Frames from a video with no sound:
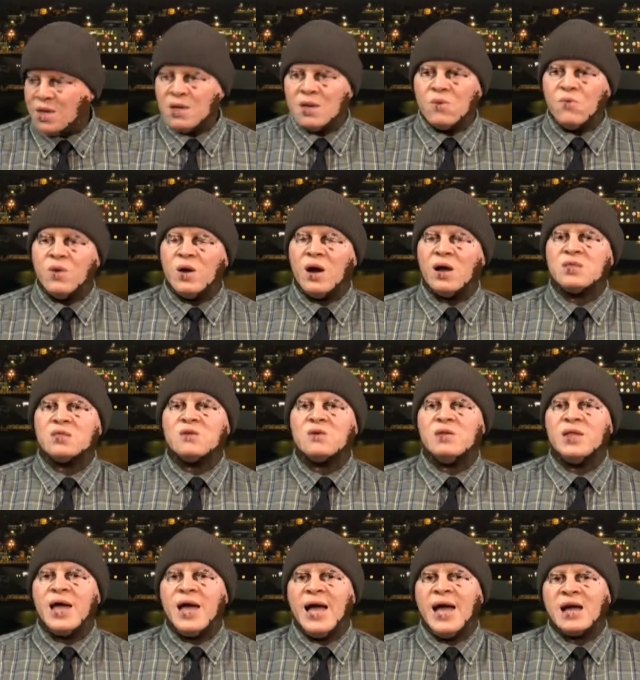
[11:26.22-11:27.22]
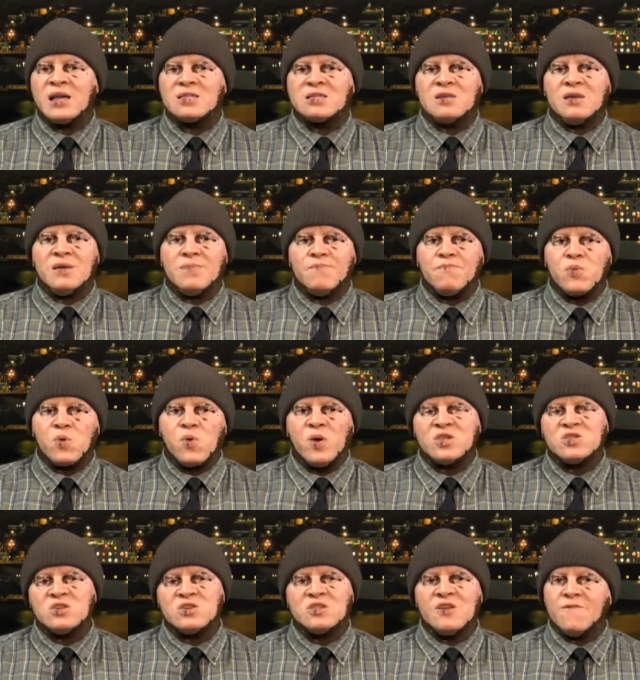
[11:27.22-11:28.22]
We're also going to ask
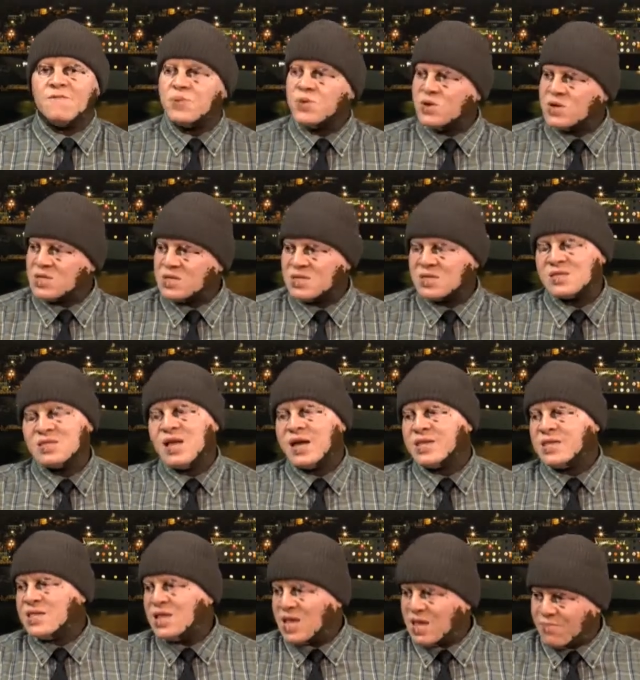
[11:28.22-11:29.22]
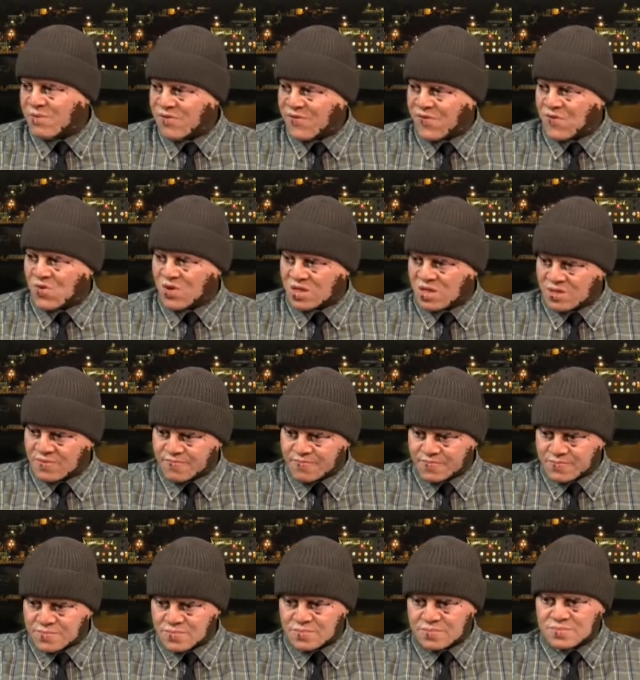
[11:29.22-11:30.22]
questions of persons not in the labor force.
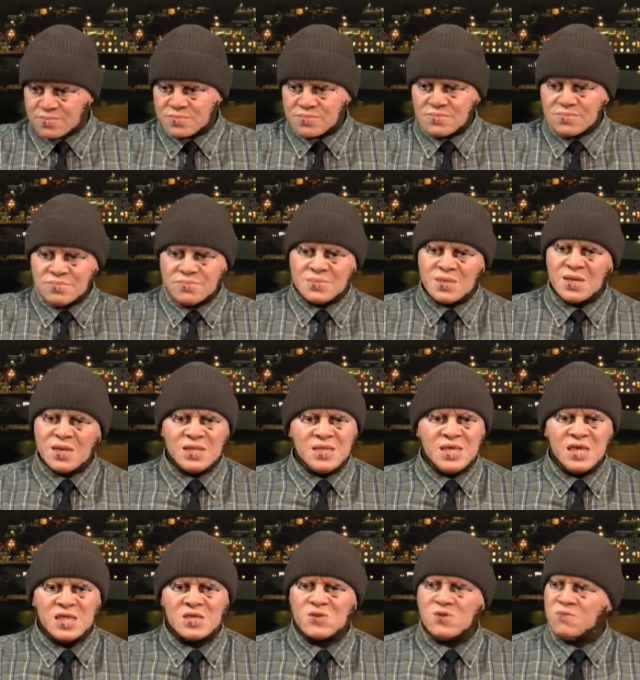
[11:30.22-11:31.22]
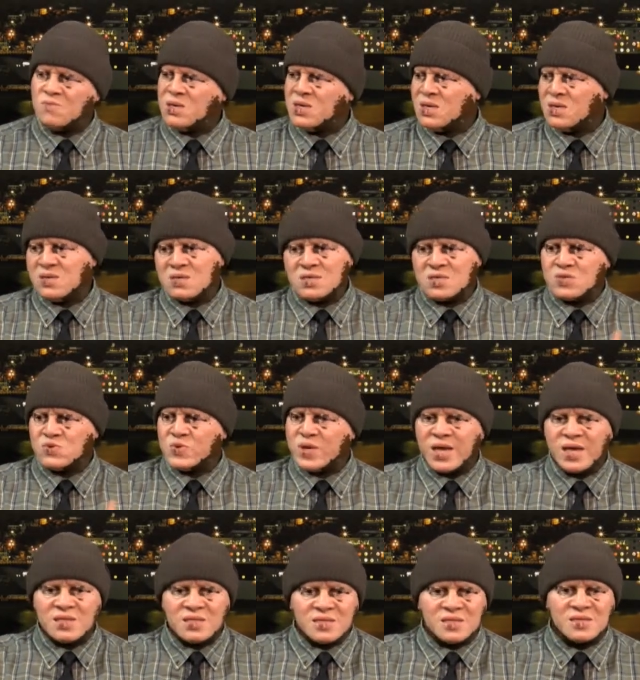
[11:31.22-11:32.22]
These could be
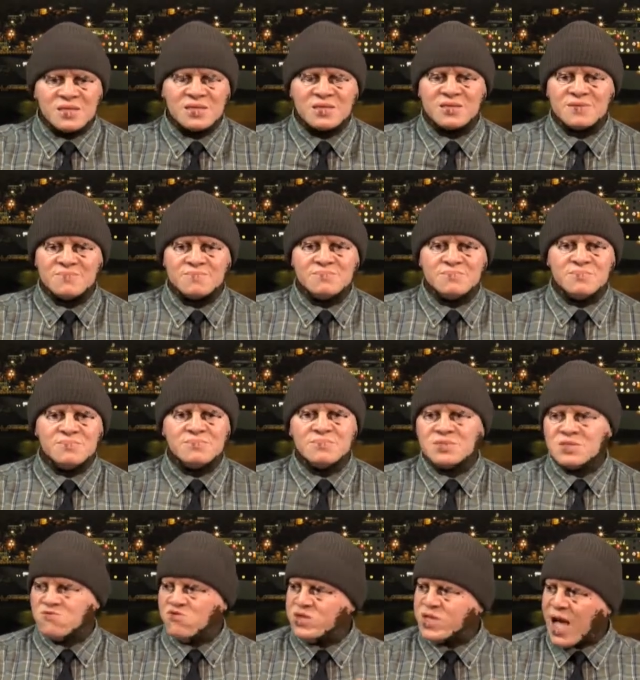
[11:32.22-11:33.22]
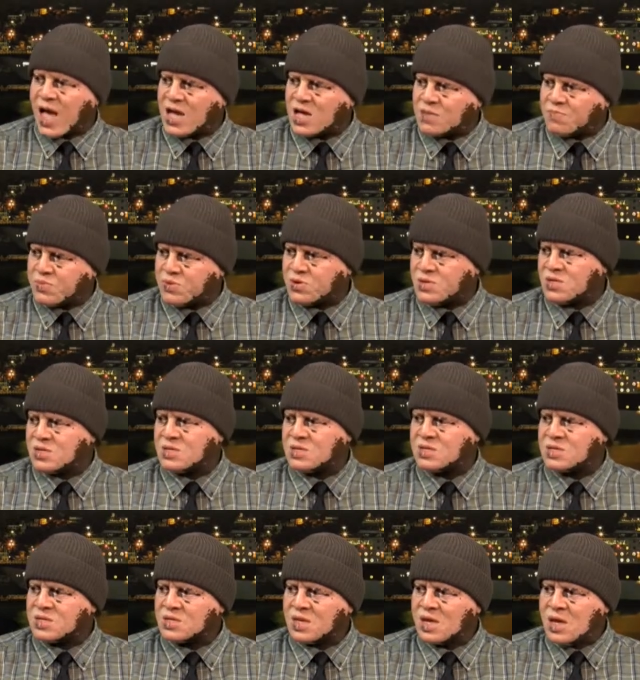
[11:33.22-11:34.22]
students, retired
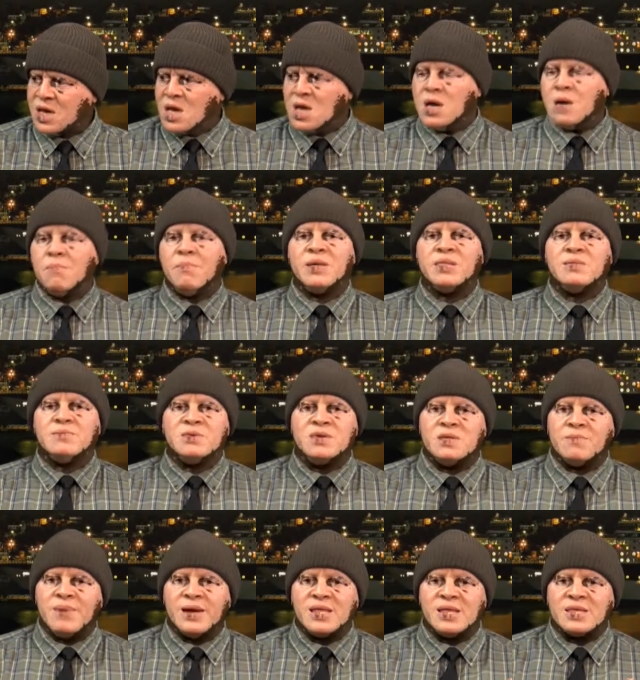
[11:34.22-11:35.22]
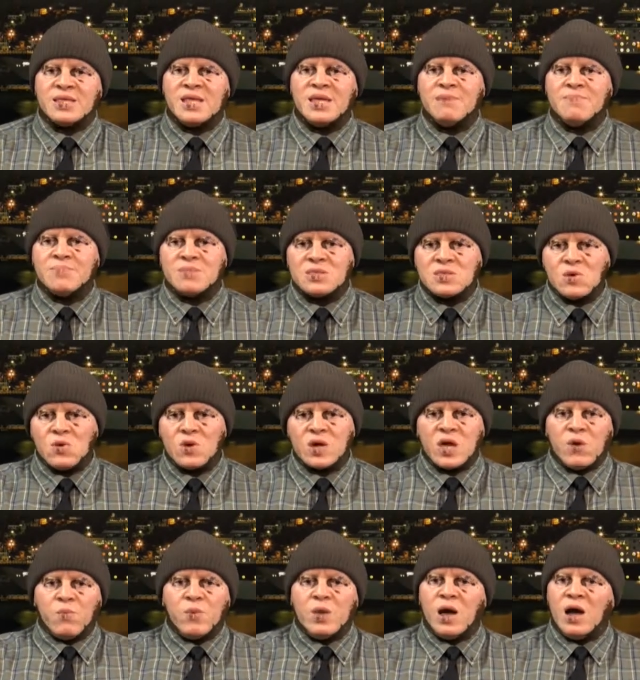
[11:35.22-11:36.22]
persons, but you know, by the same
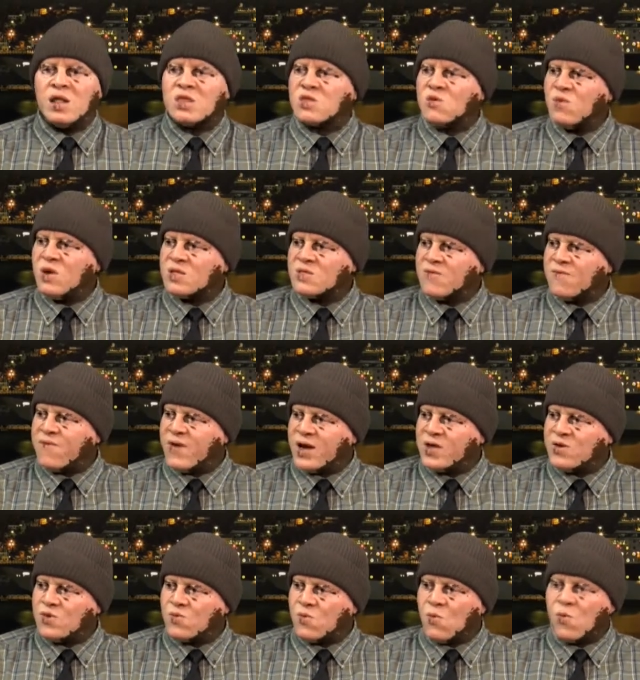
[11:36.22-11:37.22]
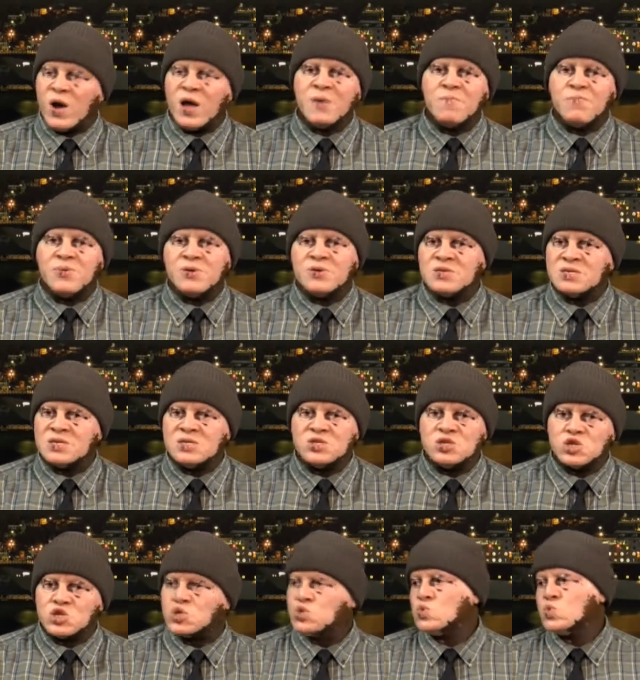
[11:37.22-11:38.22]
token, we also want to find out why
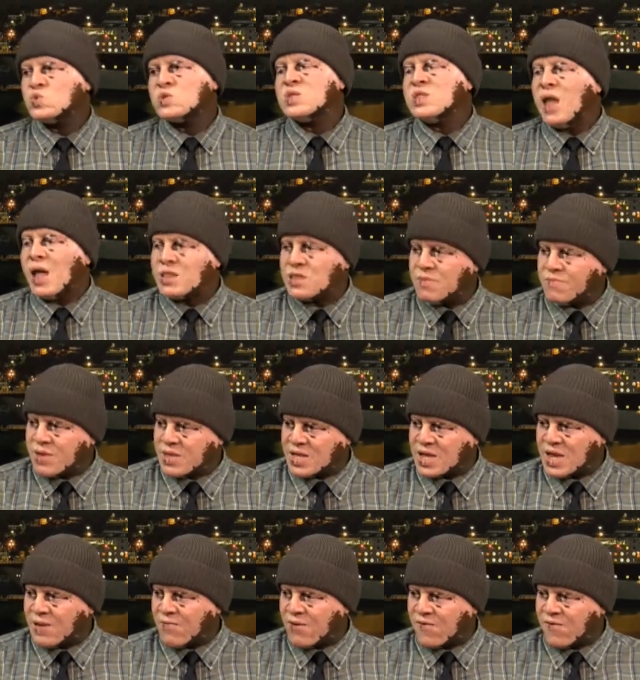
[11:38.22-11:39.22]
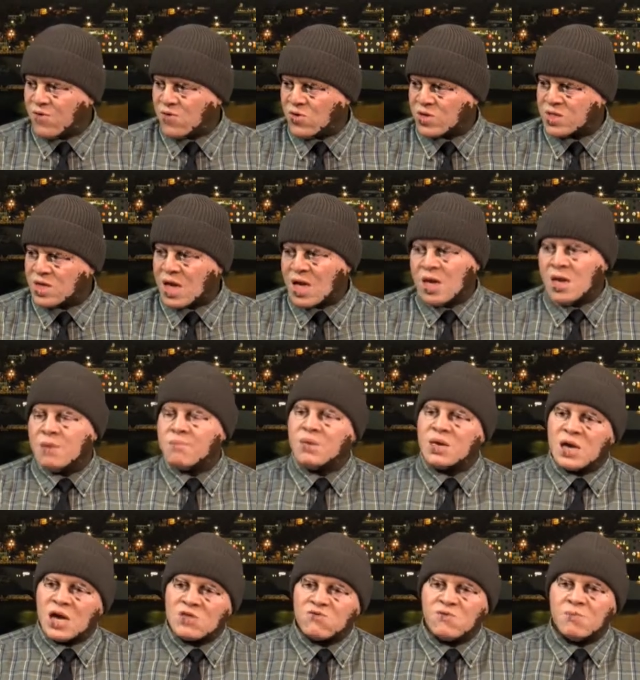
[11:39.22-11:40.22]
persons choose not to be in the labor force.
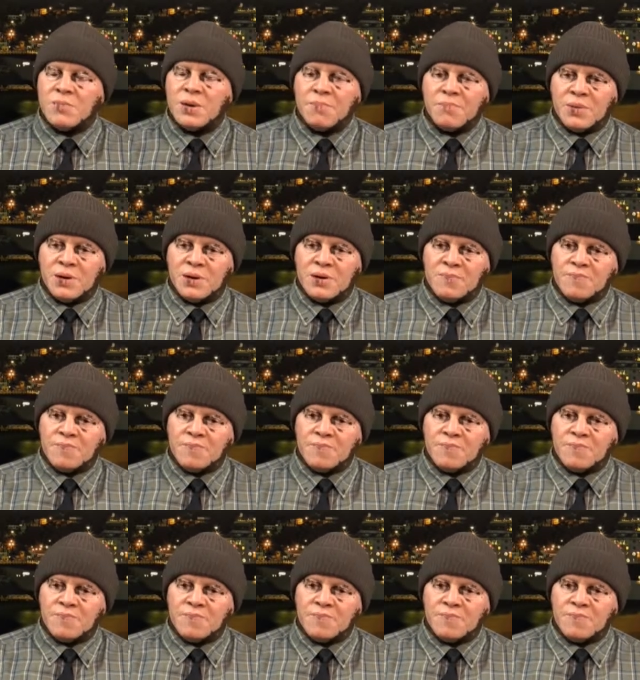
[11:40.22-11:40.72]
Because remember,